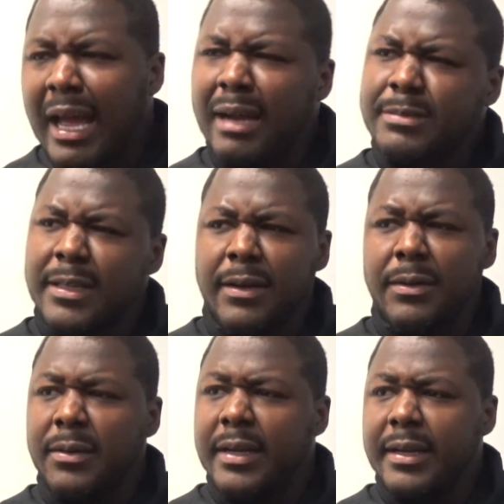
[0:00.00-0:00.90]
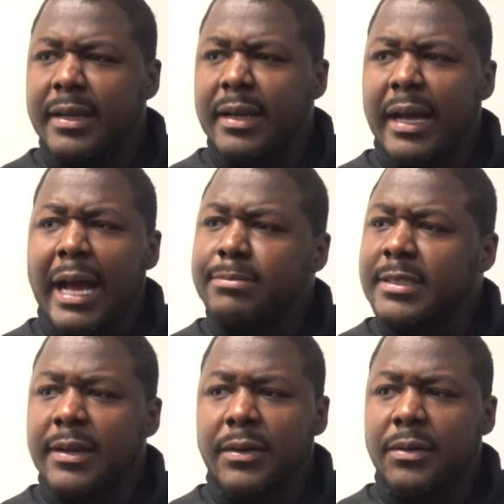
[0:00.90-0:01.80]
Absolutely.
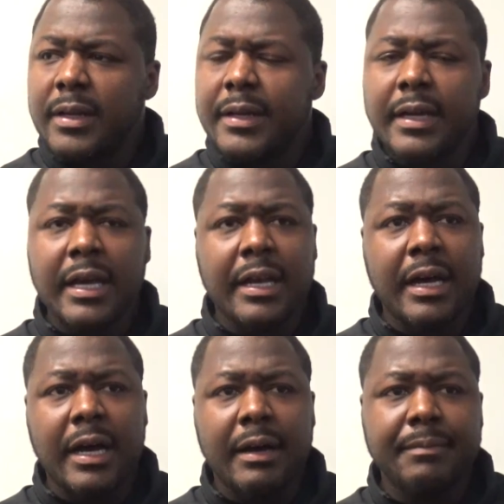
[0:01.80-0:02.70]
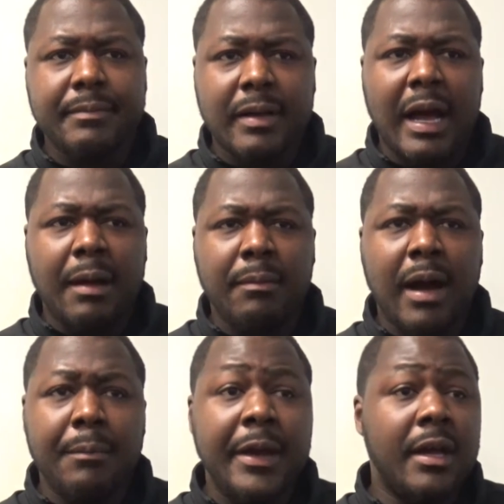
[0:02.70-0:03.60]
Absolutely. And
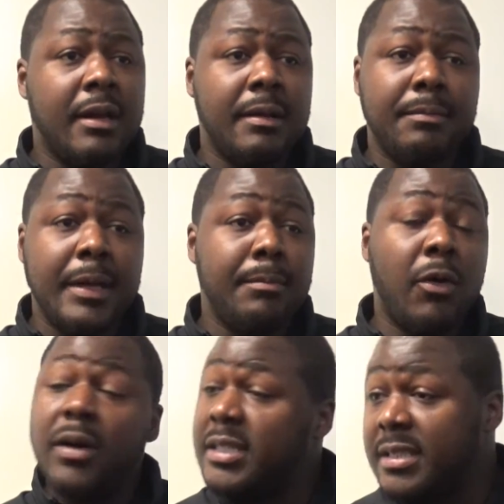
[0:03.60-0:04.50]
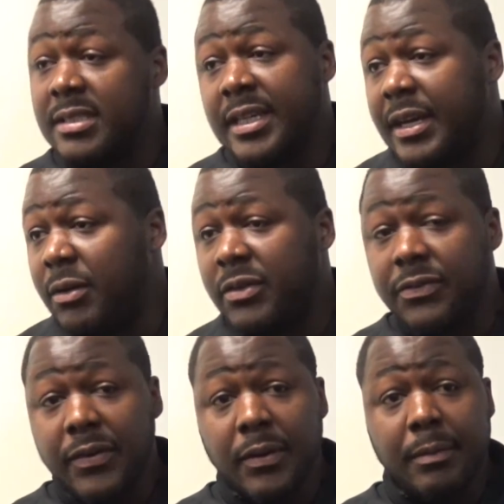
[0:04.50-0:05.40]
I'm here to be more than just a
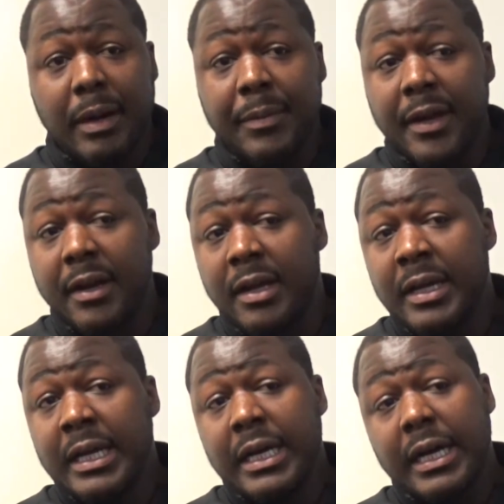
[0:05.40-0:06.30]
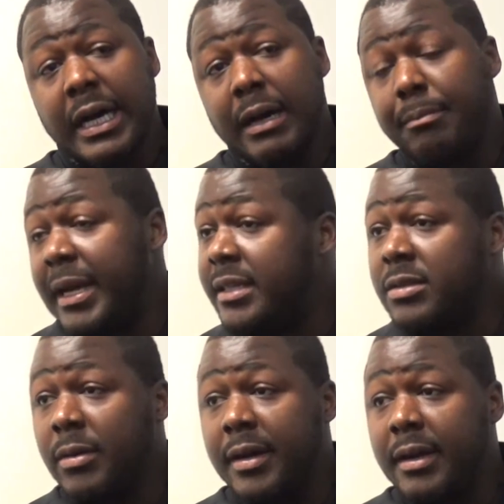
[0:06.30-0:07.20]
coach for them. I'm here to
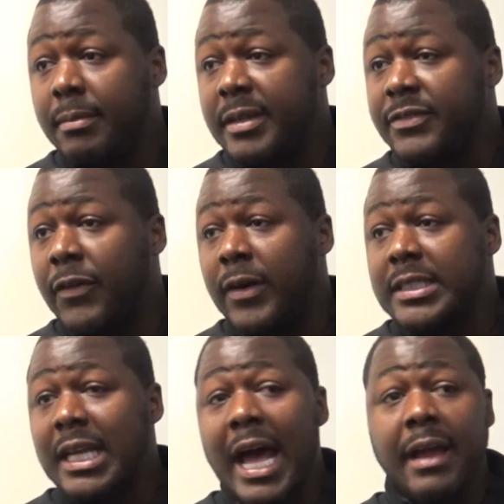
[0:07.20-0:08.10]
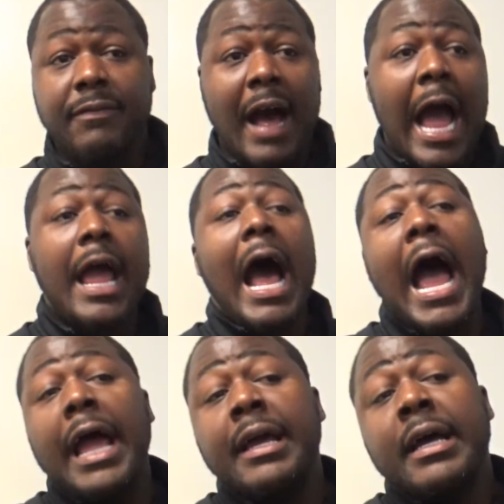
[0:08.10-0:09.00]
mentor them as far as life.
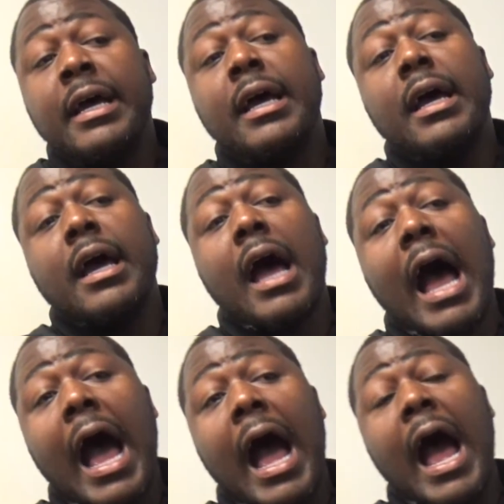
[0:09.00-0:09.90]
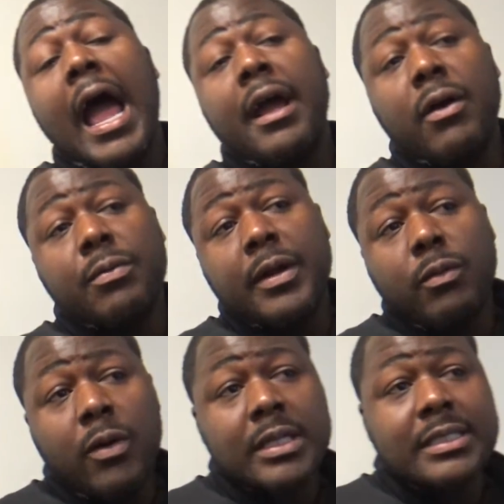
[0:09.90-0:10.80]
I hope
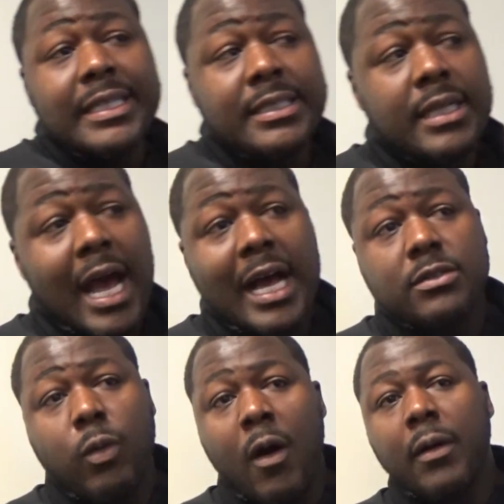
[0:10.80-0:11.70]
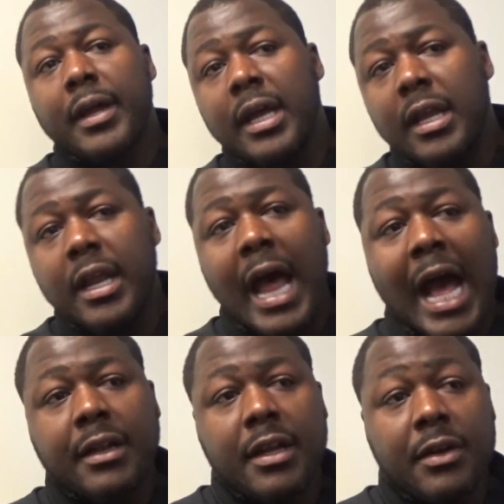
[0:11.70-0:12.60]
that once these guys walk in and
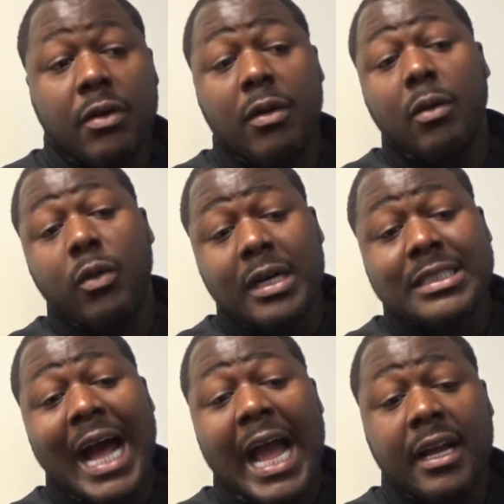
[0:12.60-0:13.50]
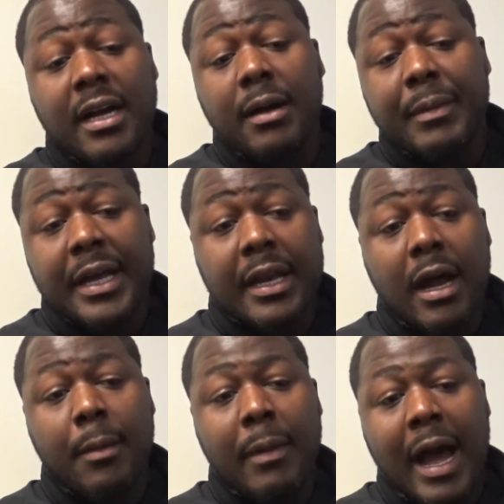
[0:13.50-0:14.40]
out the door, once I come in
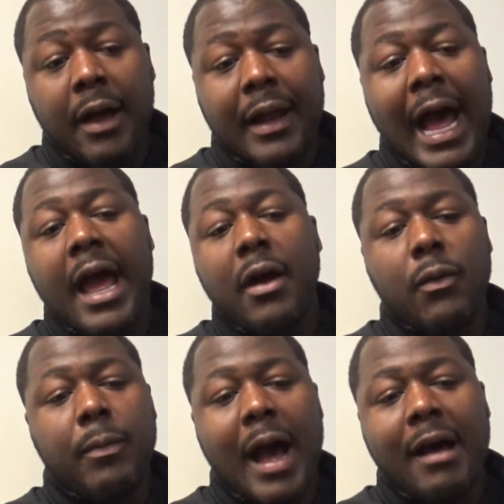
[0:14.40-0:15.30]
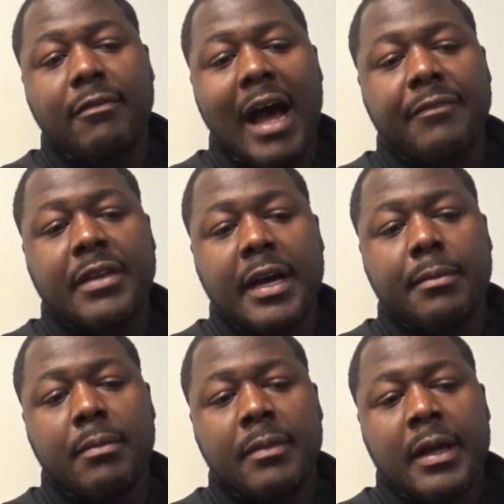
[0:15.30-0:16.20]
and I'm out, I hope I've
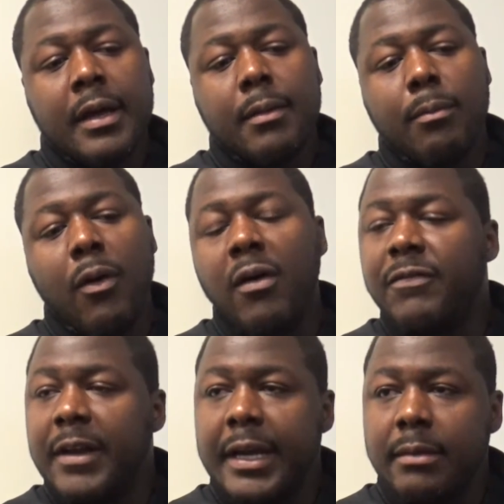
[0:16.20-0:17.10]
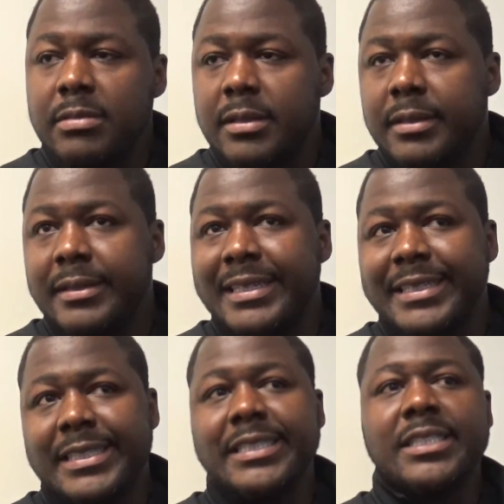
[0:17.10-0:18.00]
done more for them
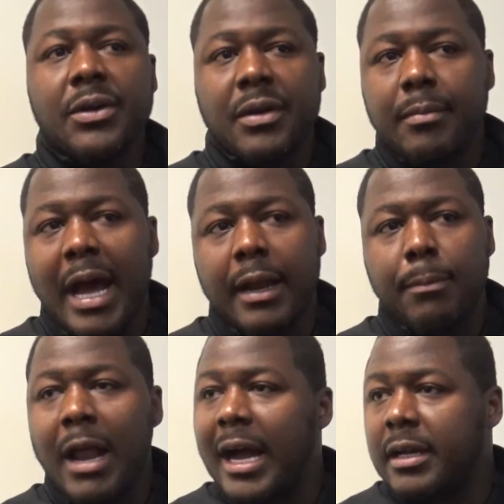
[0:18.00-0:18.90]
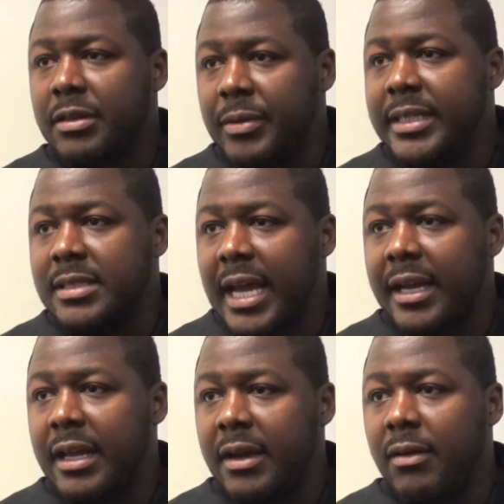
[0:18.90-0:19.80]
than just show them how to block a 3
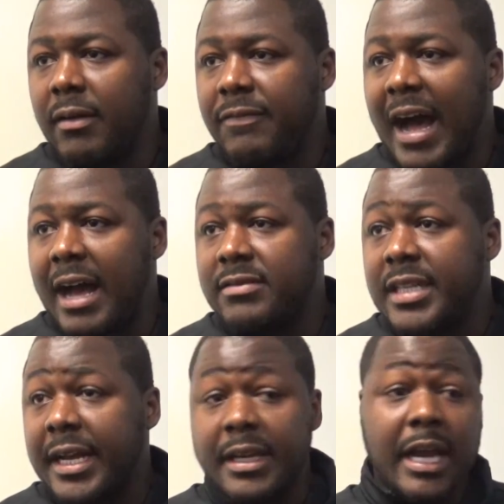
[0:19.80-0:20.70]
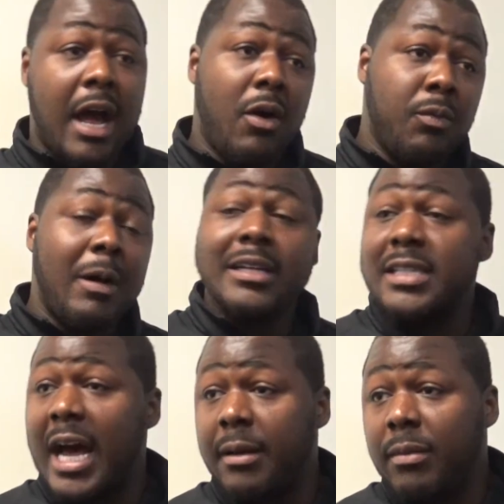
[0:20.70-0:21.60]
technique or a 5 technique. I hope I
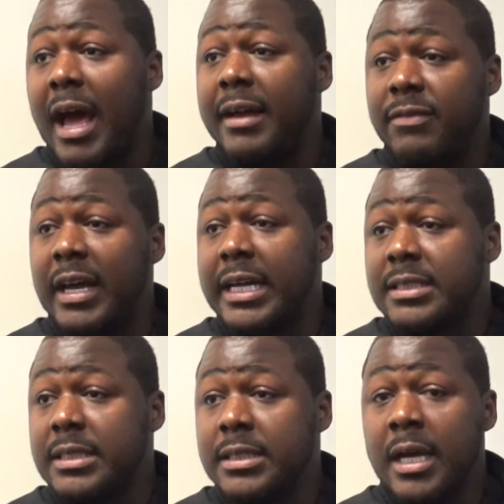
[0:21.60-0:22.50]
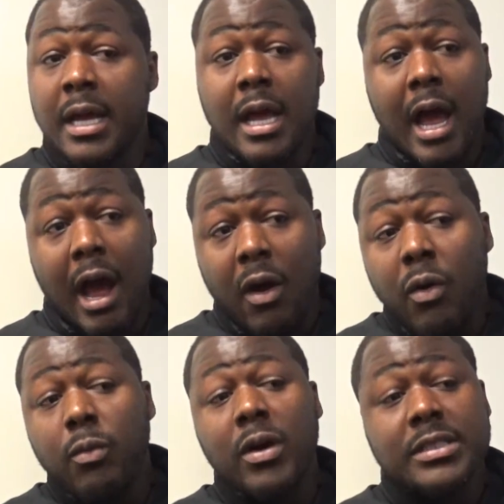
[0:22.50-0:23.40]
taught them life lessons. I
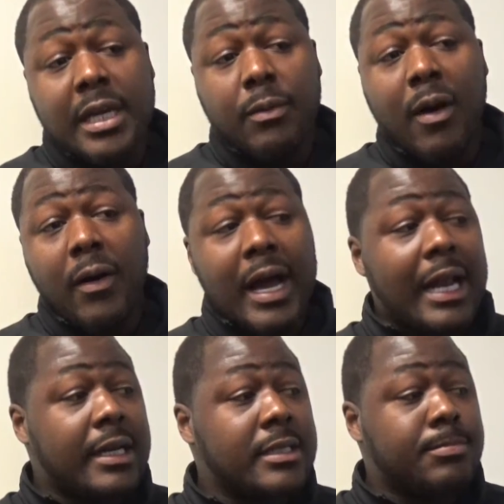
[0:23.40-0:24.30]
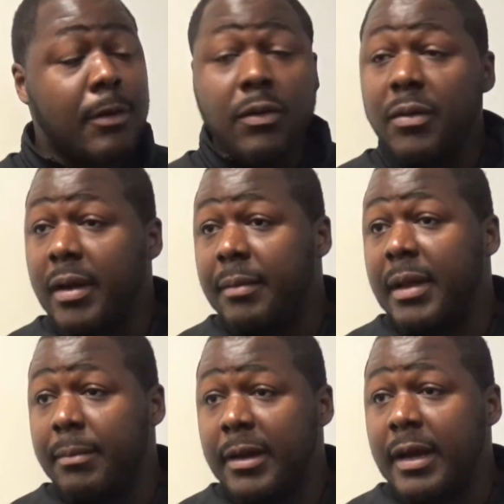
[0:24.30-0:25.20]
hope once they walk out of this
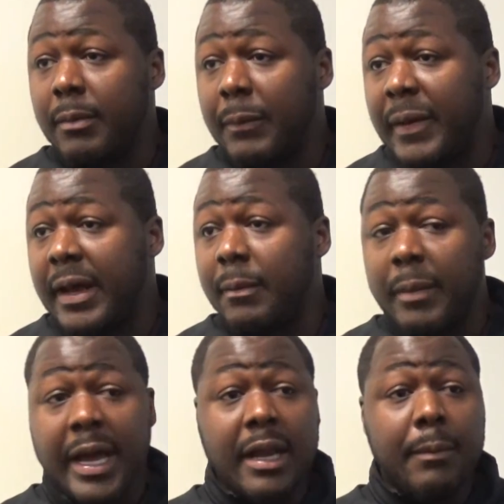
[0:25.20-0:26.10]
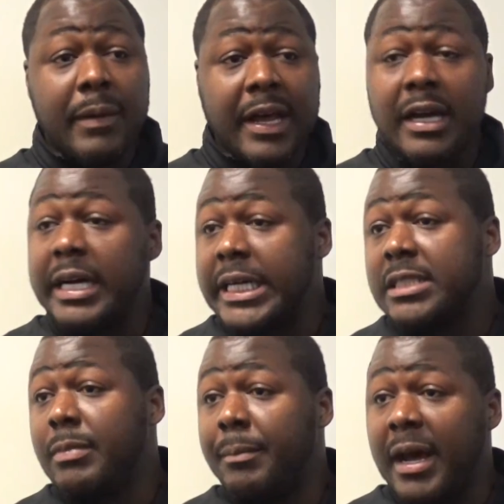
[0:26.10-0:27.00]
program, they become a better man, a better
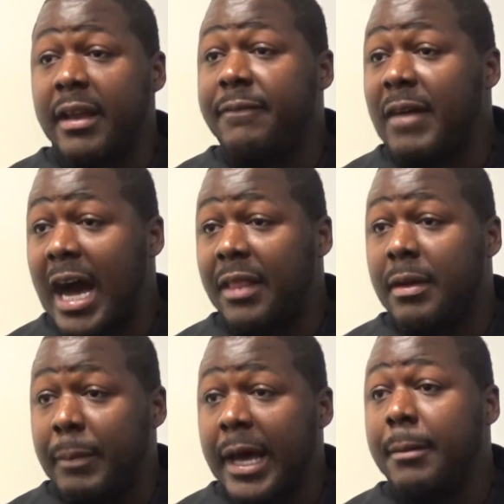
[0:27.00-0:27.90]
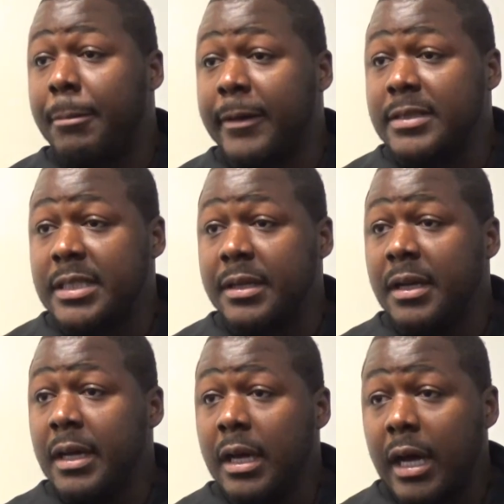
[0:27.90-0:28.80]
husband, better father, better person
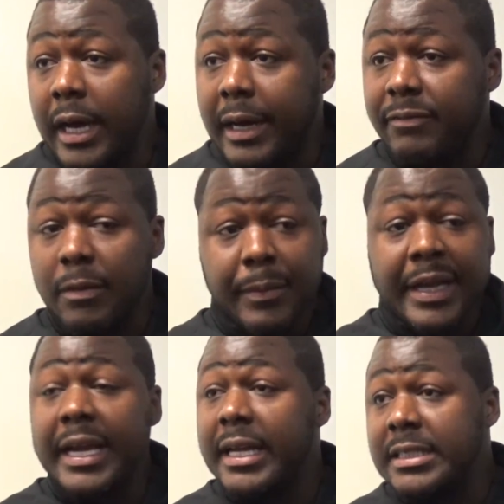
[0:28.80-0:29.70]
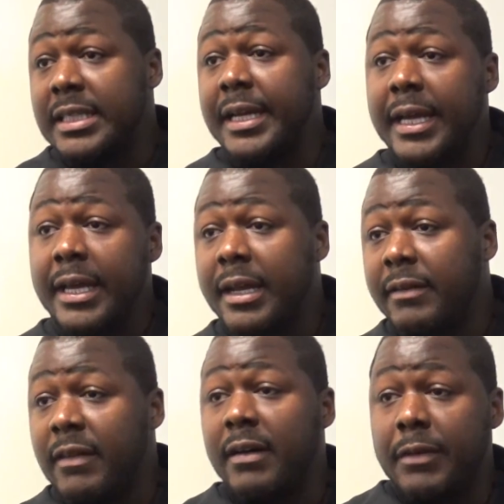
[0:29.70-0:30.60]
from beginning to end
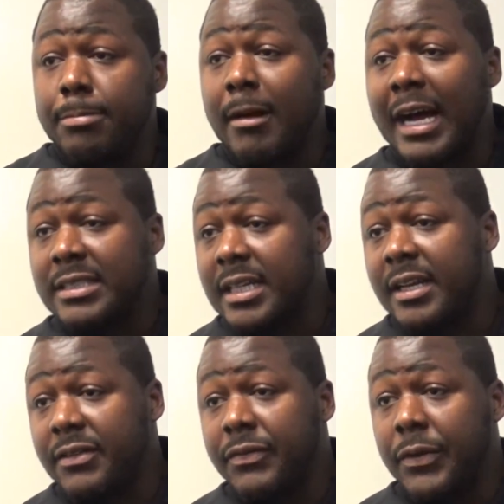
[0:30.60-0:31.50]
of the process.